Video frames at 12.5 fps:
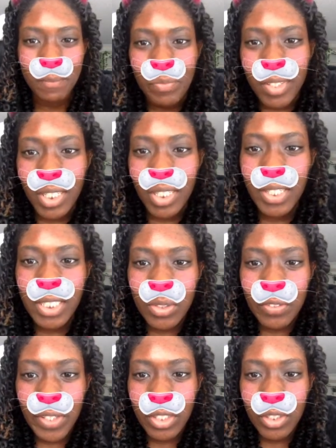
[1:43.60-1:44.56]
Right. So if I
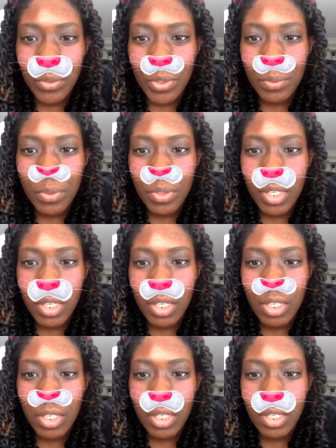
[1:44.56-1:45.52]
go through the
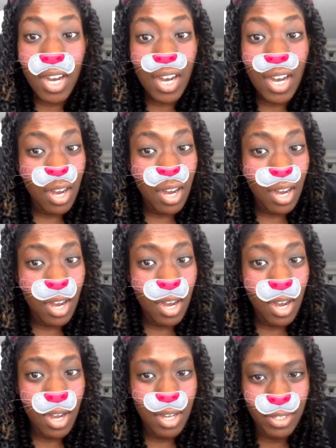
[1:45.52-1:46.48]

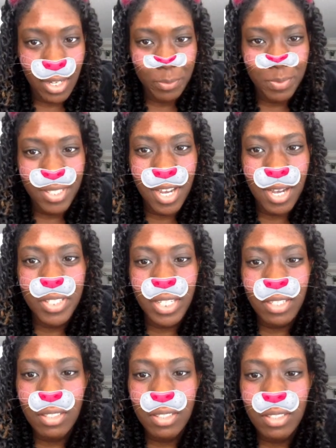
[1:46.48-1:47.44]
not groups, objects.
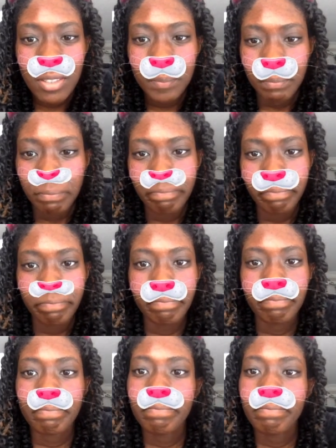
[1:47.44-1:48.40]

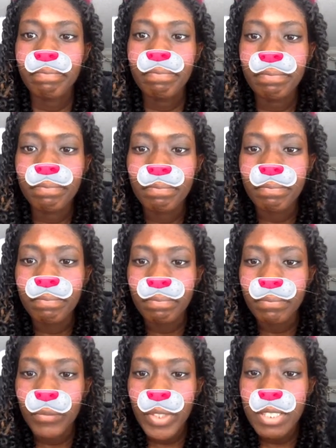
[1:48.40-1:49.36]

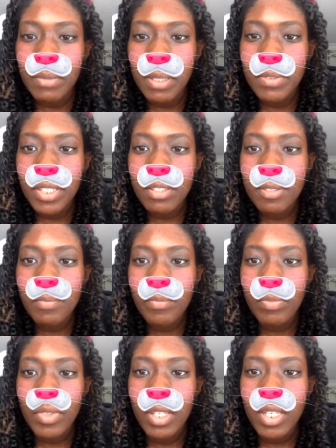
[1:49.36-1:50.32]
Random objects.
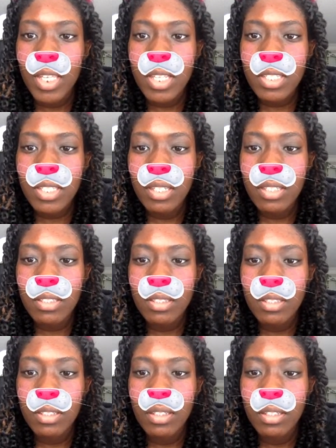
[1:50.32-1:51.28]
In this case,
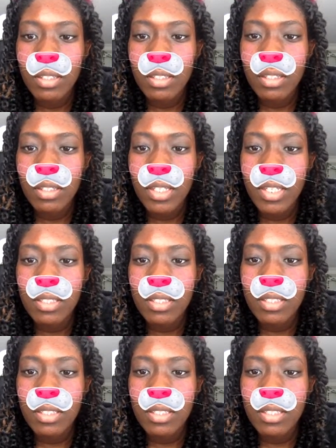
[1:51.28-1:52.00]
it's time to